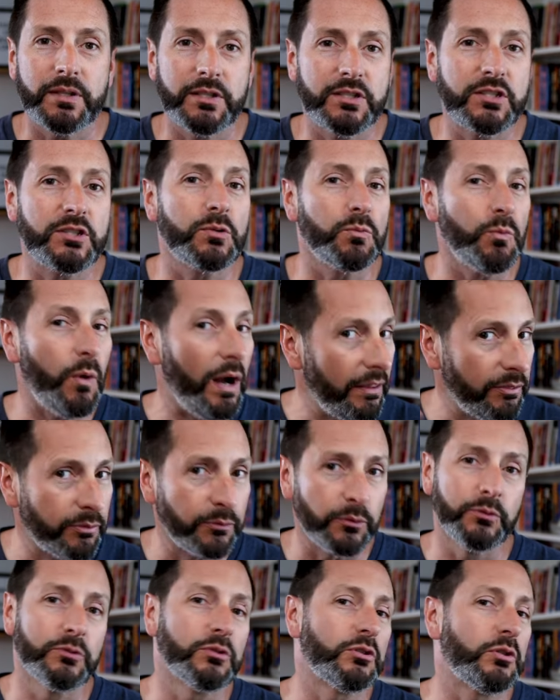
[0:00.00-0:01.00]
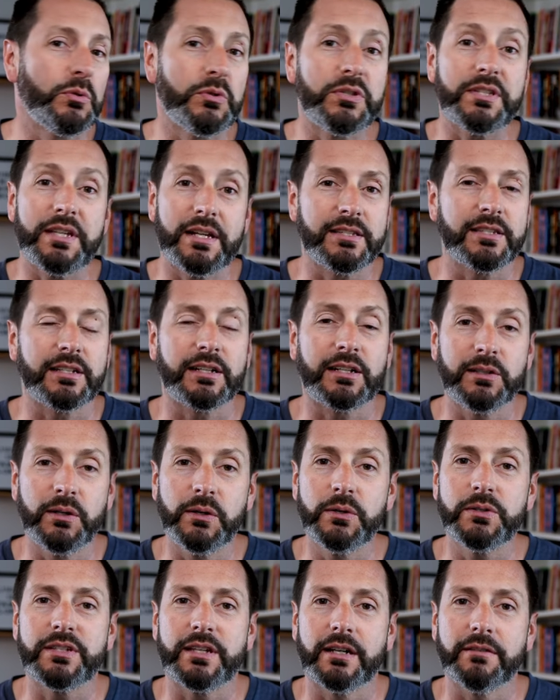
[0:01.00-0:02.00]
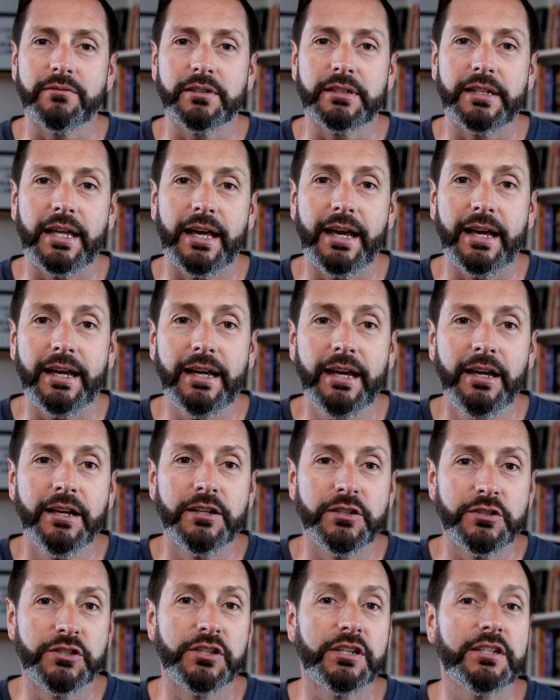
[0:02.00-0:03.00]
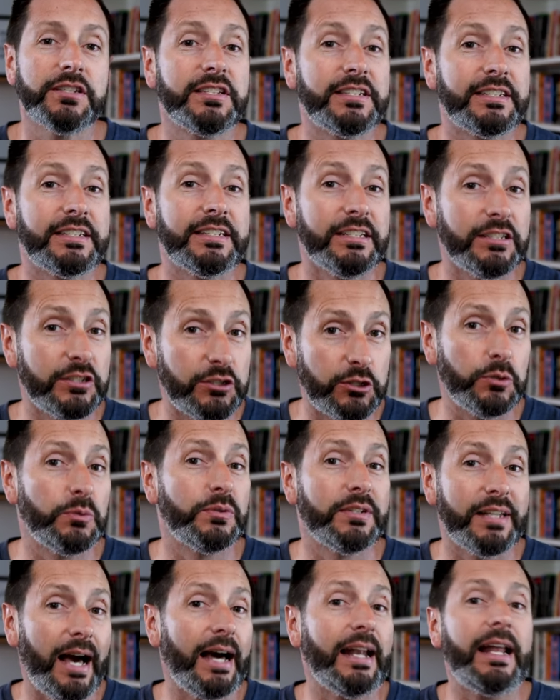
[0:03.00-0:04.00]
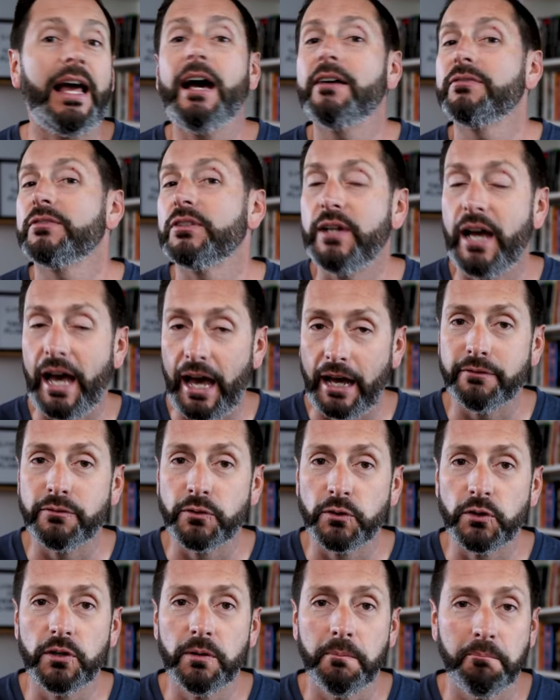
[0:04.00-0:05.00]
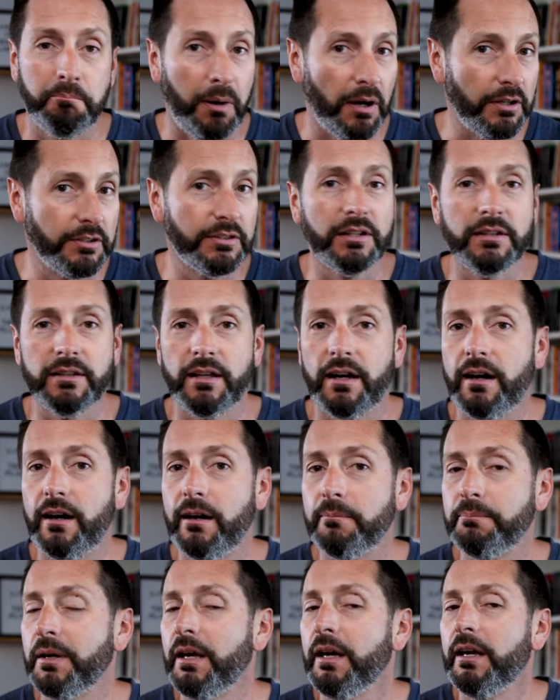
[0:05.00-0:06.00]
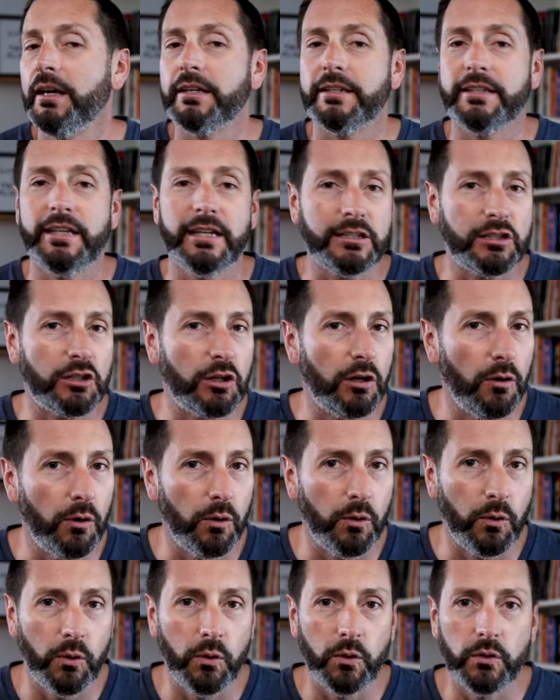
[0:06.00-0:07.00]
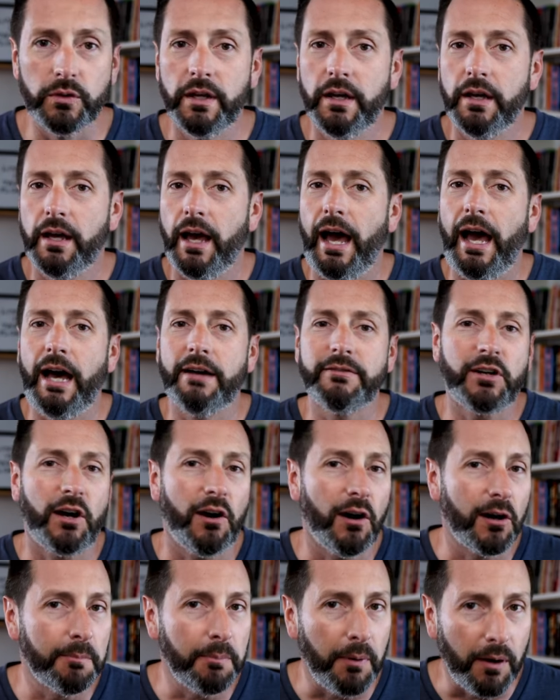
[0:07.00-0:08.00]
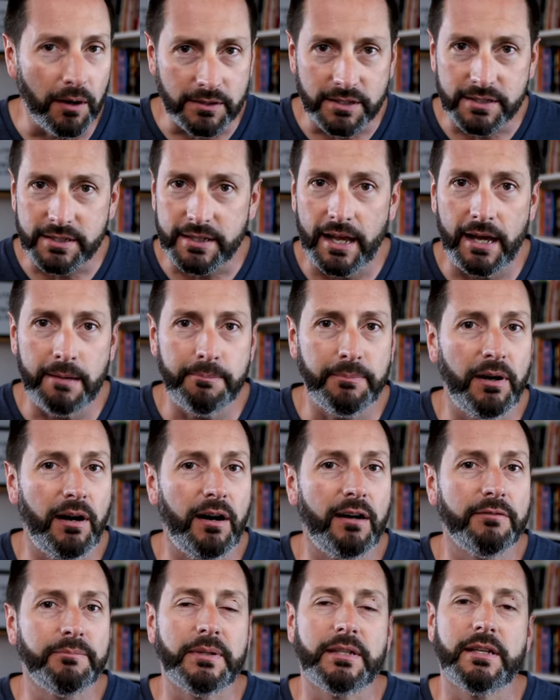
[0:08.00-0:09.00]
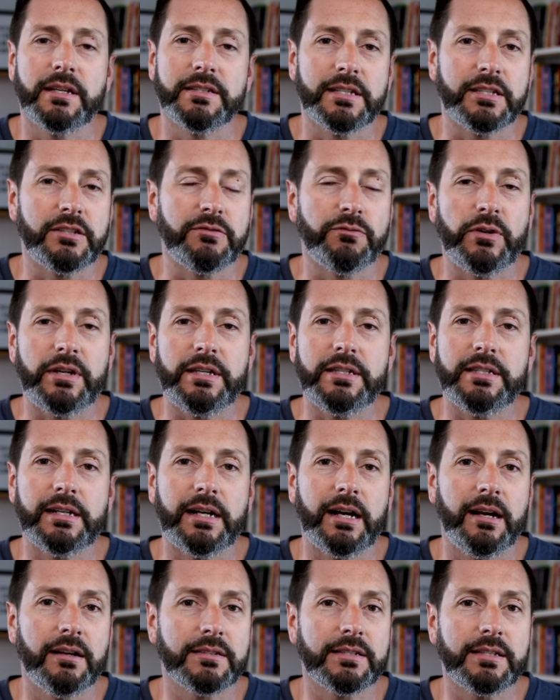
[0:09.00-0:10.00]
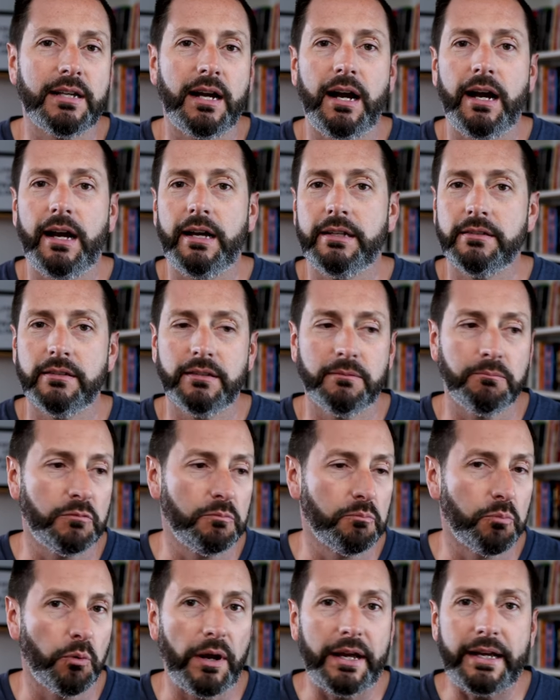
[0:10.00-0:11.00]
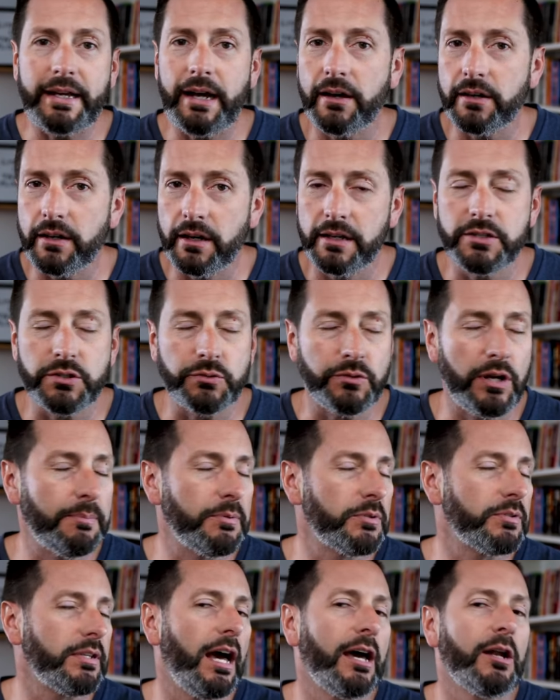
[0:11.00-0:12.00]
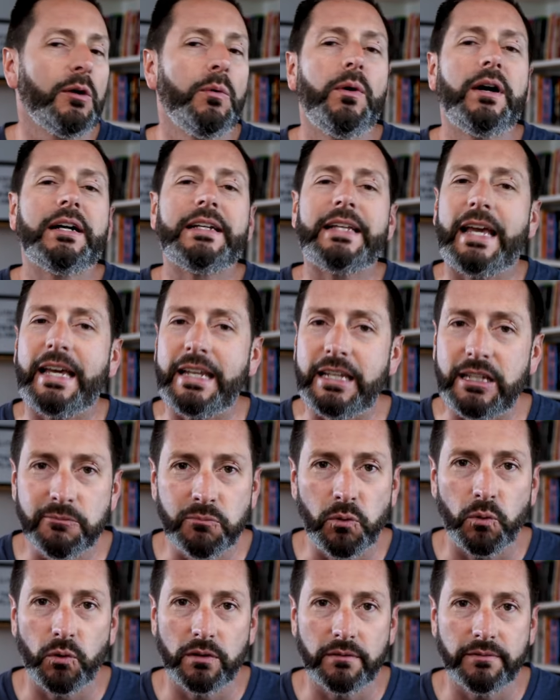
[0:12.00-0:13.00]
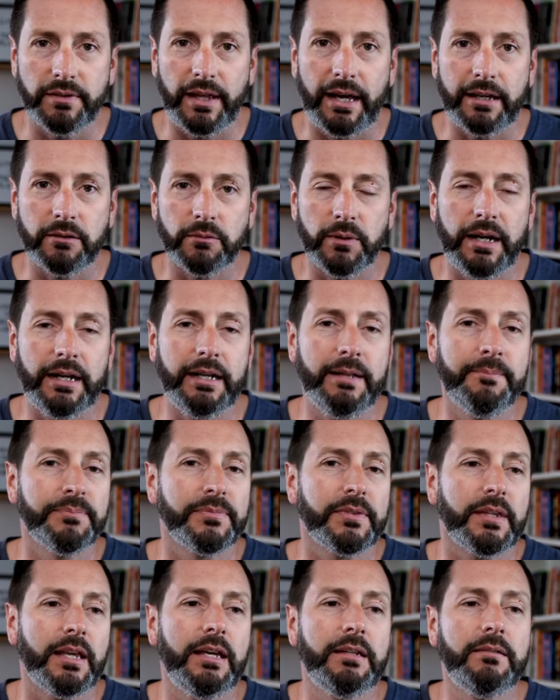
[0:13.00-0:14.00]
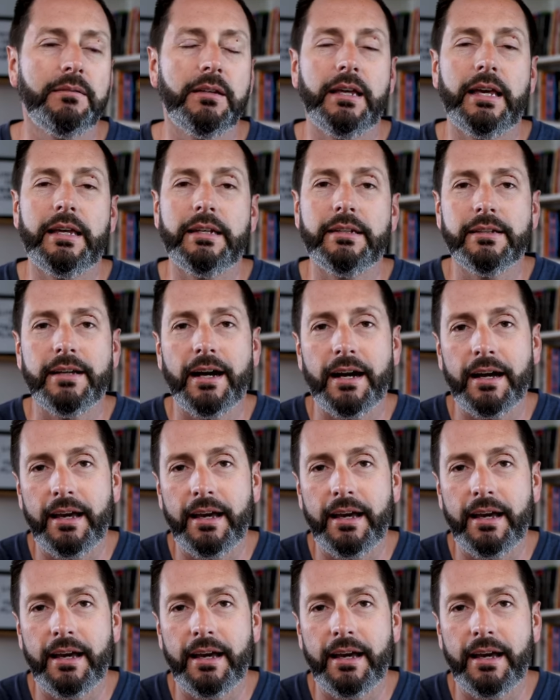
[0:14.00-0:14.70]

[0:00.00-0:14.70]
sweat through two sets of clothes every day just to not have to ever bundle up, get cold, have car parts snap off because it's freezing outside, break out ice scrapers. I don't want any more of that, right? And, and